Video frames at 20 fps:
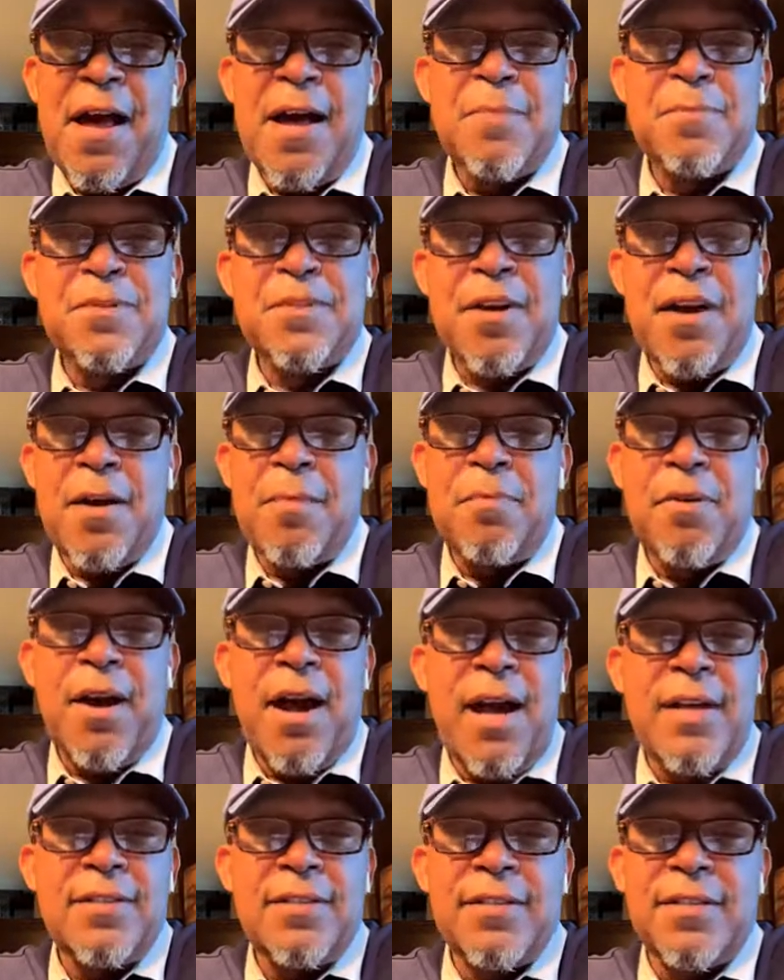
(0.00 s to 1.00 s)
I'm sorry, bro.
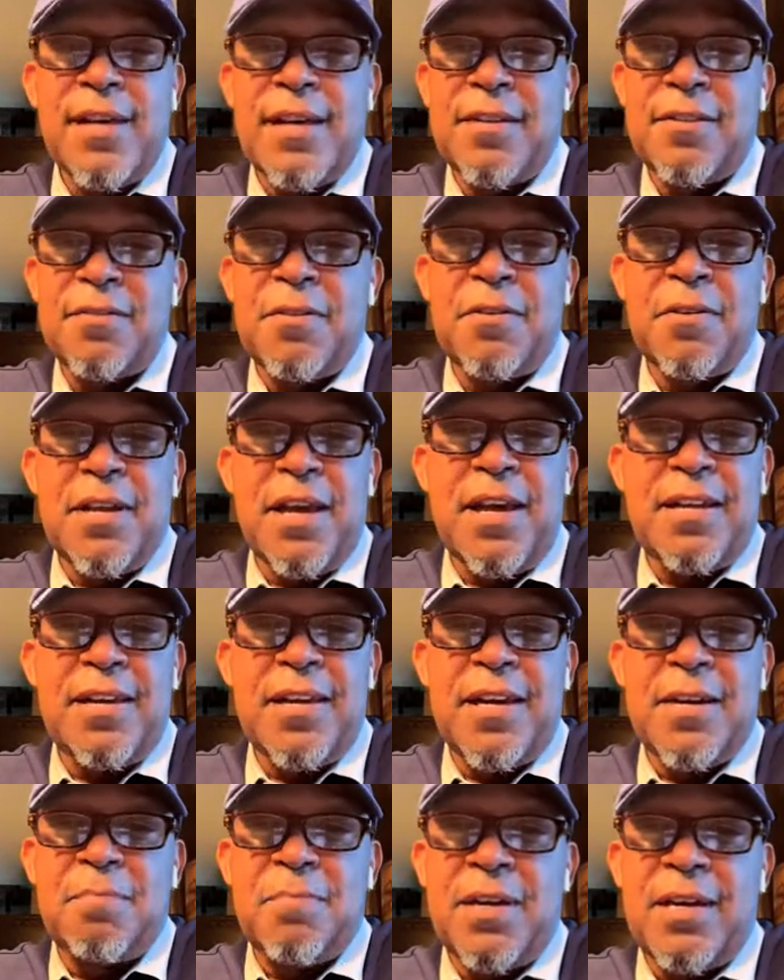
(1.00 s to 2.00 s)
I just had to throw that
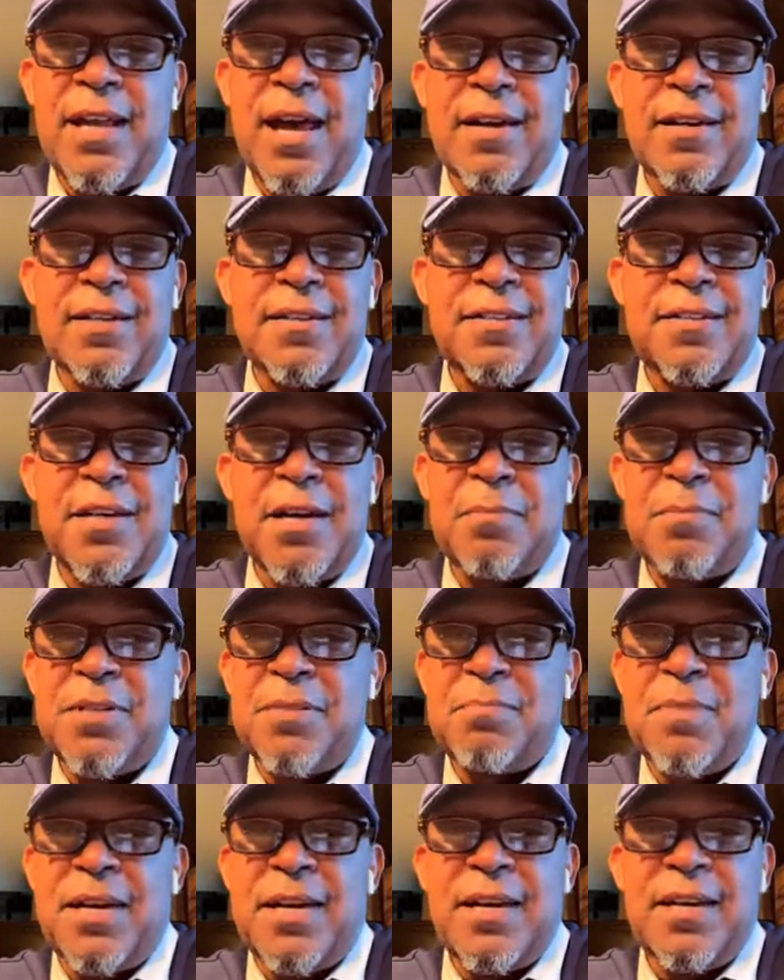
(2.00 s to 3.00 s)
in, man. I couldn't help
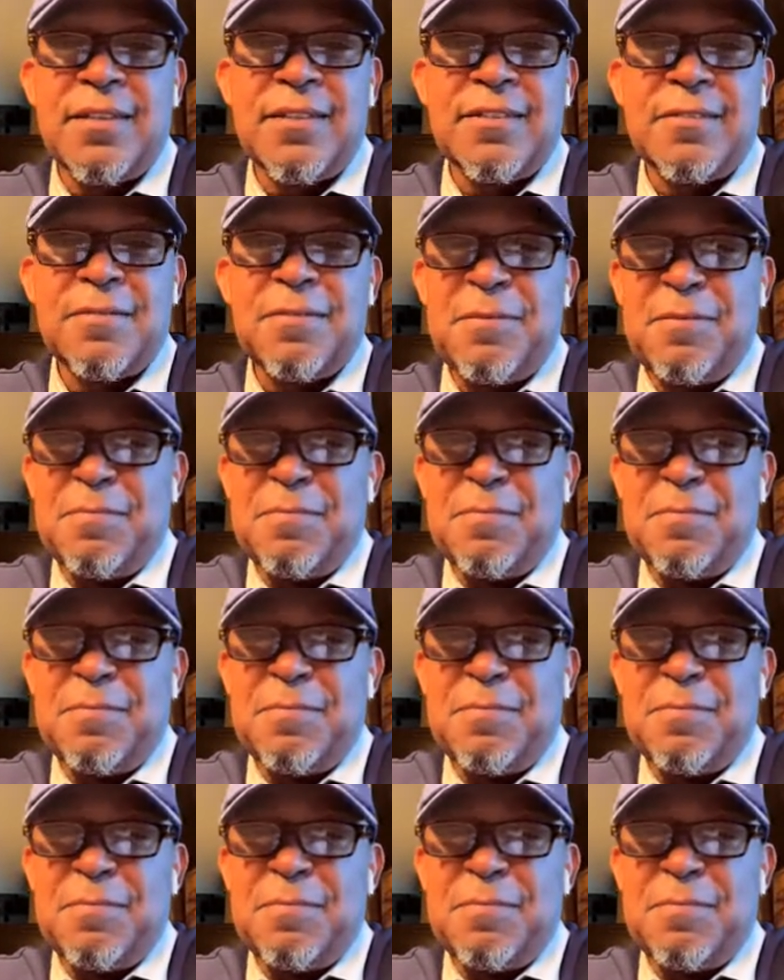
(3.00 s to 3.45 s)
it, man.